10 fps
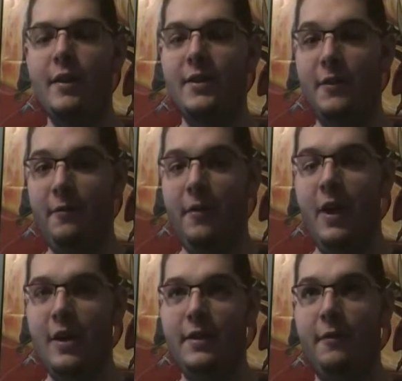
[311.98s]
so
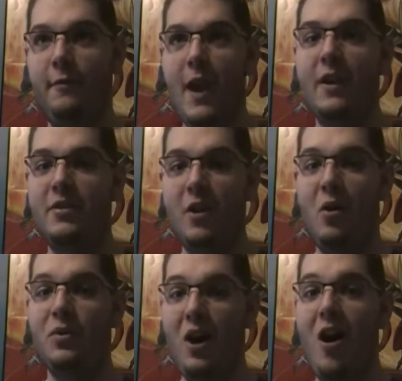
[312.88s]
his effect
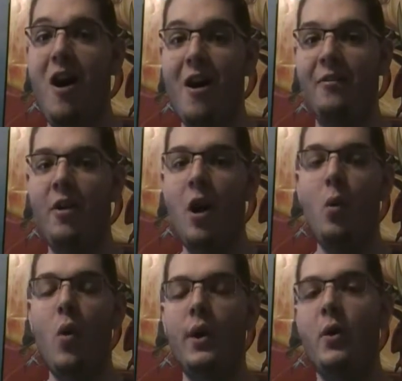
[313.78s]
goes off
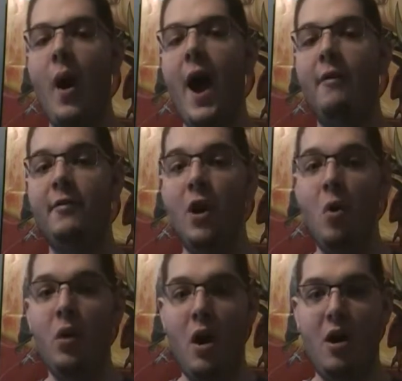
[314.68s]
when you have
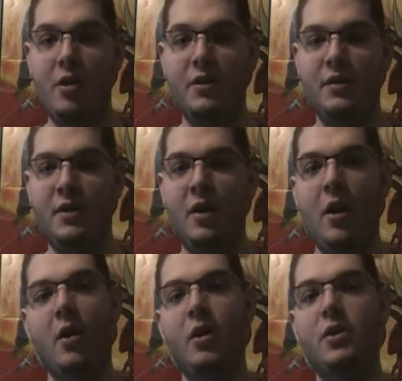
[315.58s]
no cards.
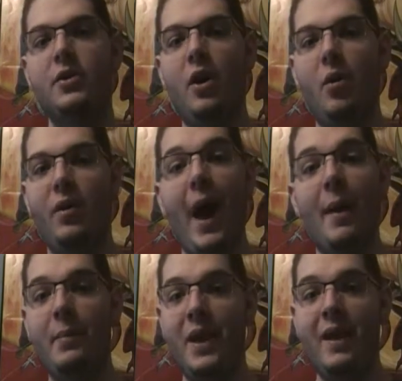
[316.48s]
So
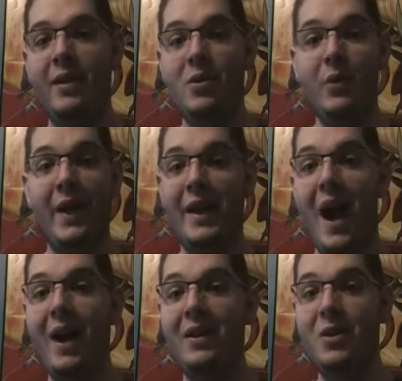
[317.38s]
that being, you
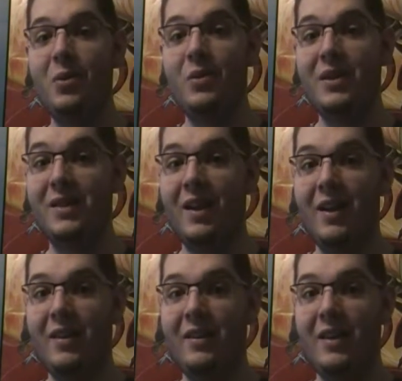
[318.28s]
cannot use
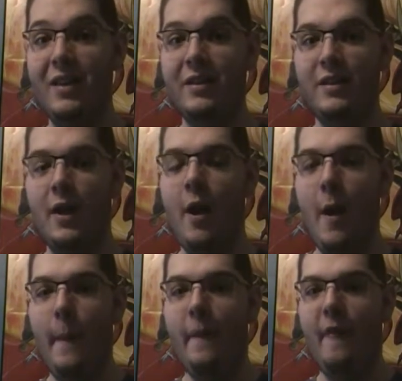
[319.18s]
this
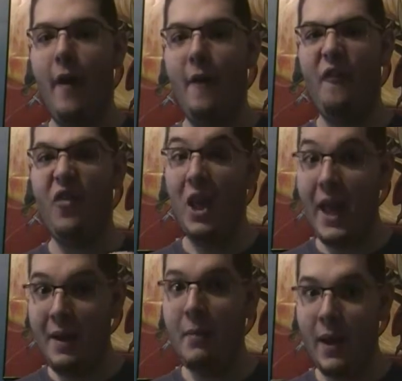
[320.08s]

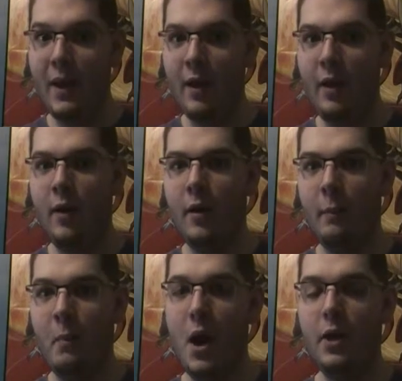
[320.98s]
flaming
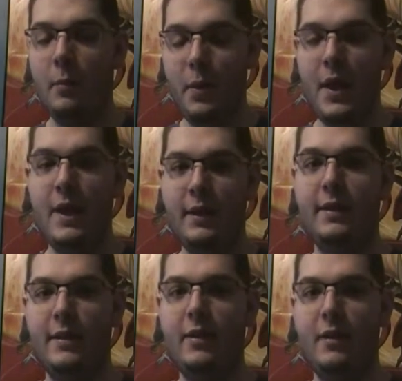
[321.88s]

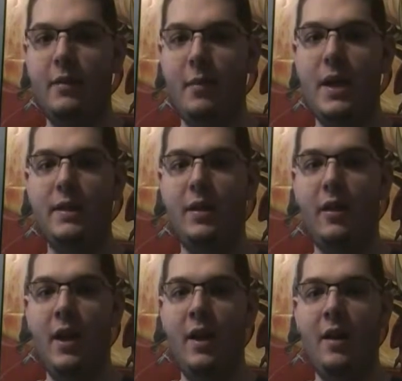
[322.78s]
beast,
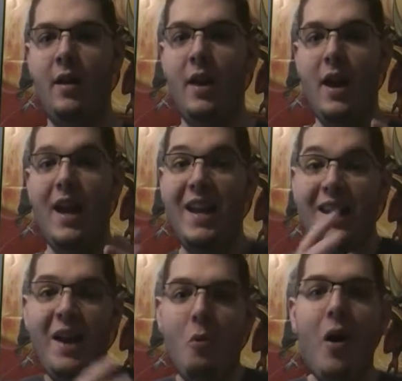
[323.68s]
basically,
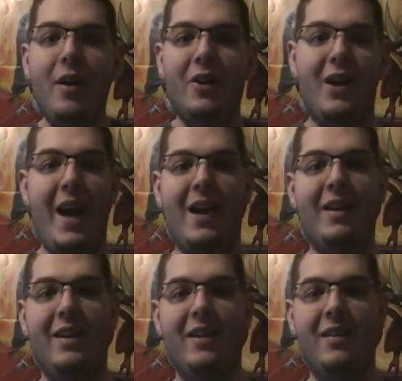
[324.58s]
in a water deck.